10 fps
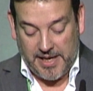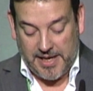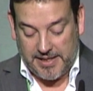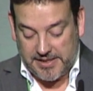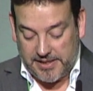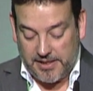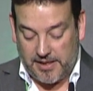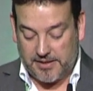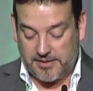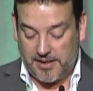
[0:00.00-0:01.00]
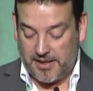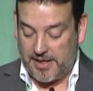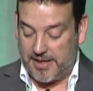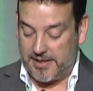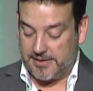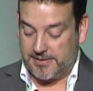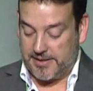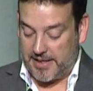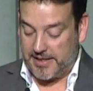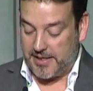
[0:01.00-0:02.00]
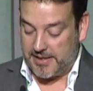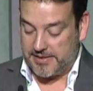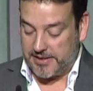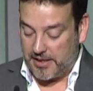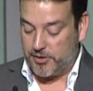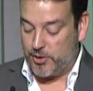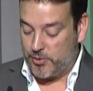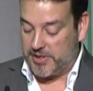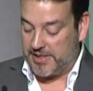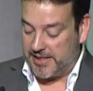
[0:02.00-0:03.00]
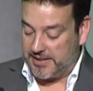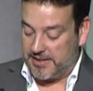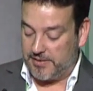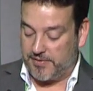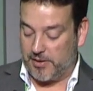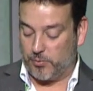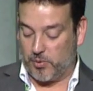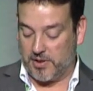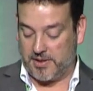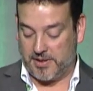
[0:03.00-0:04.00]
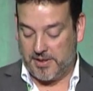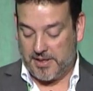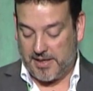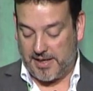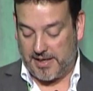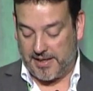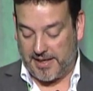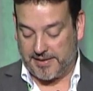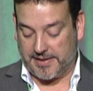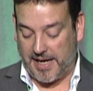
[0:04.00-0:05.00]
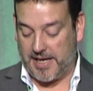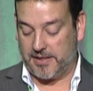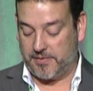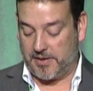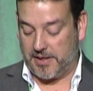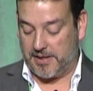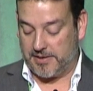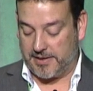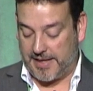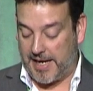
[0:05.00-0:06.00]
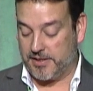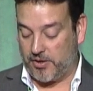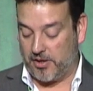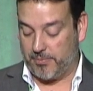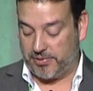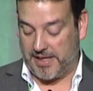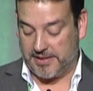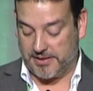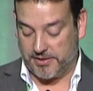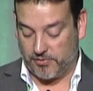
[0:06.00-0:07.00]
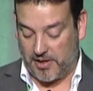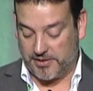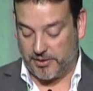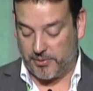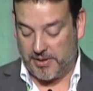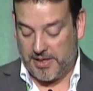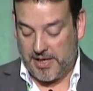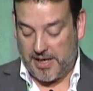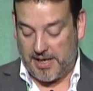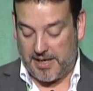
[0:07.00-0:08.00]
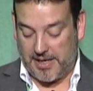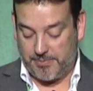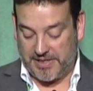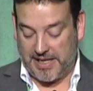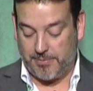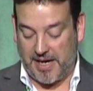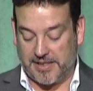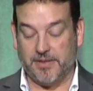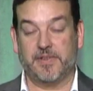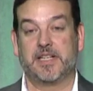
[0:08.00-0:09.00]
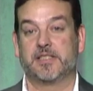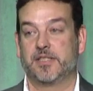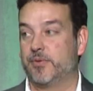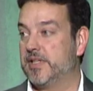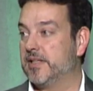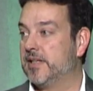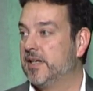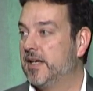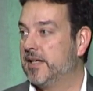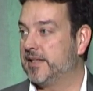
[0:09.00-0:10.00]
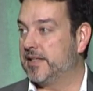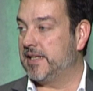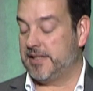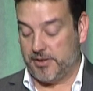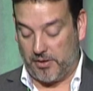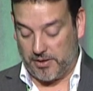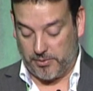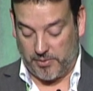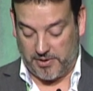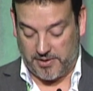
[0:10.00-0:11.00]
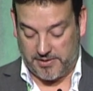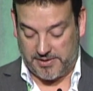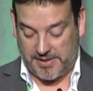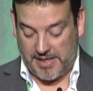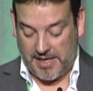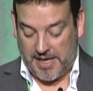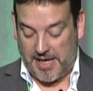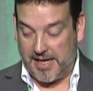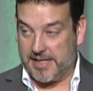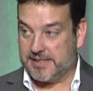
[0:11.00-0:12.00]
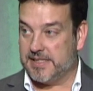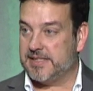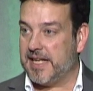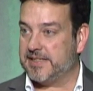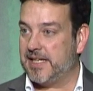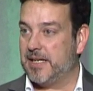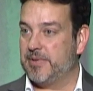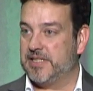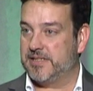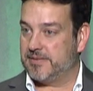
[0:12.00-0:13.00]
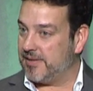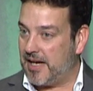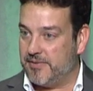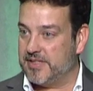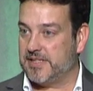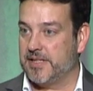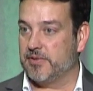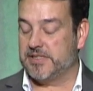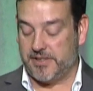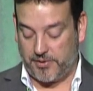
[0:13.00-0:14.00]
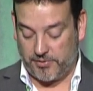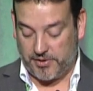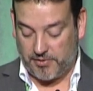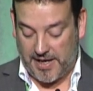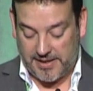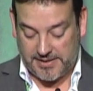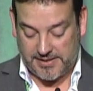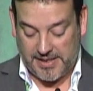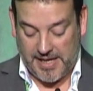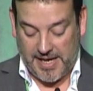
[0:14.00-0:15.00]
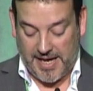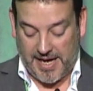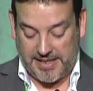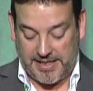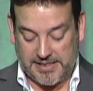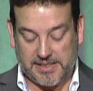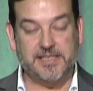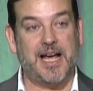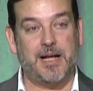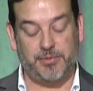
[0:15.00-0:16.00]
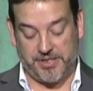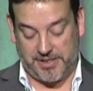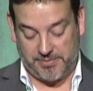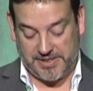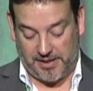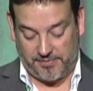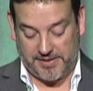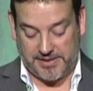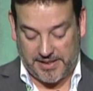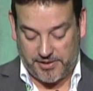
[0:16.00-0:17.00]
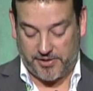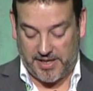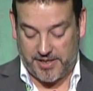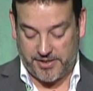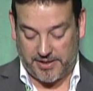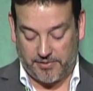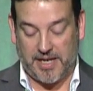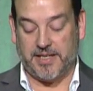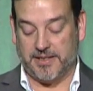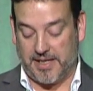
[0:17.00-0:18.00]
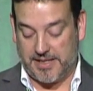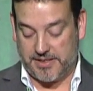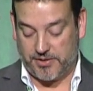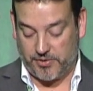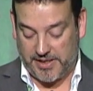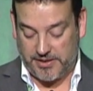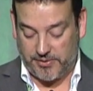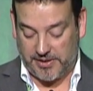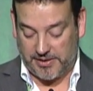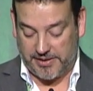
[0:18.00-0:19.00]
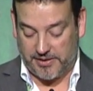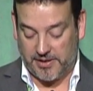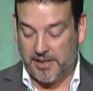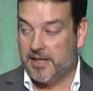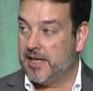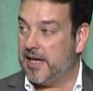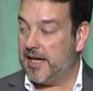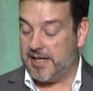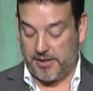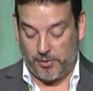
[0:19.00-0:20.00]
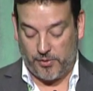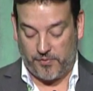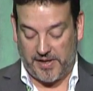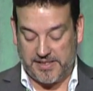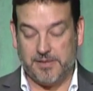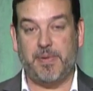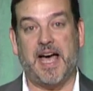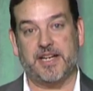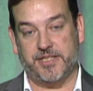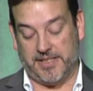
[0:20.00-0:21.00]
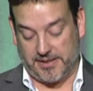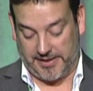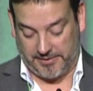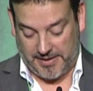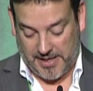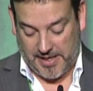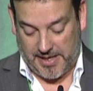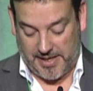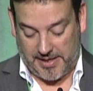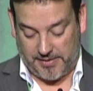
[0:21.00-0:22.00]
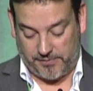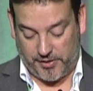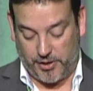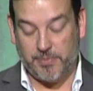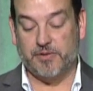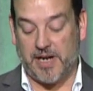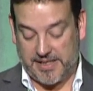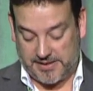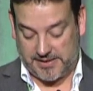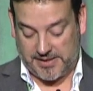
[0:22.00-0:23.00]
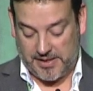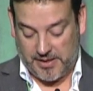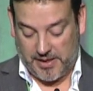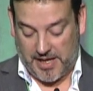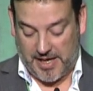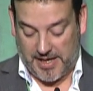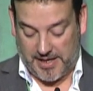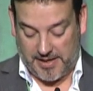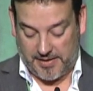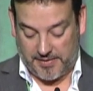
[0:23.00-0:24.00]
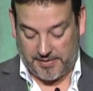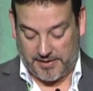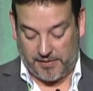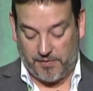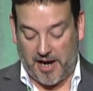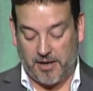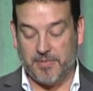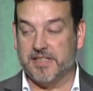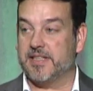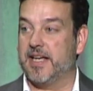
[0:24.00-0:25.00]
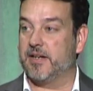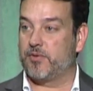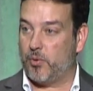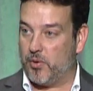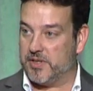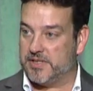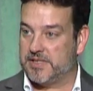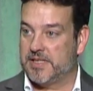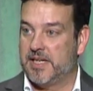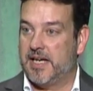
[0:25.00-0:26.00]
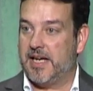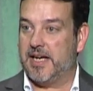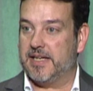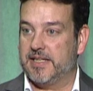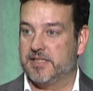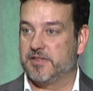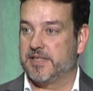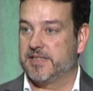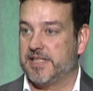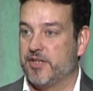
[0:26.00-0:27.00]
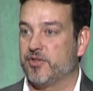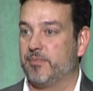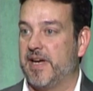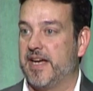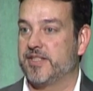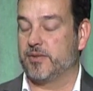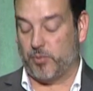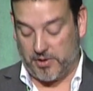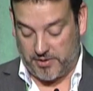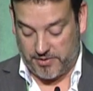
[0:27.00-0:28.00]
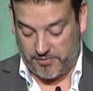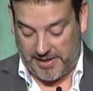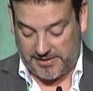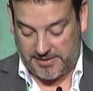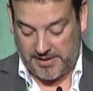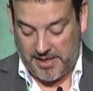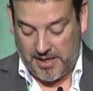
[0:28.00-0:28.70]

And as a young, uh, Canadi- as a young new Canadian, he found work uh, at the, Can, uh, the CanCar plant in Toronto uh, and became active in his union, the Canadian Auto Workers. Uh, since that time, he's obviously risen through the ranks and he has established himself as an internationally recognized trade union leader uh, who fights passionately for human rights, the environment, and of course, uh, his central passion, workers' rights.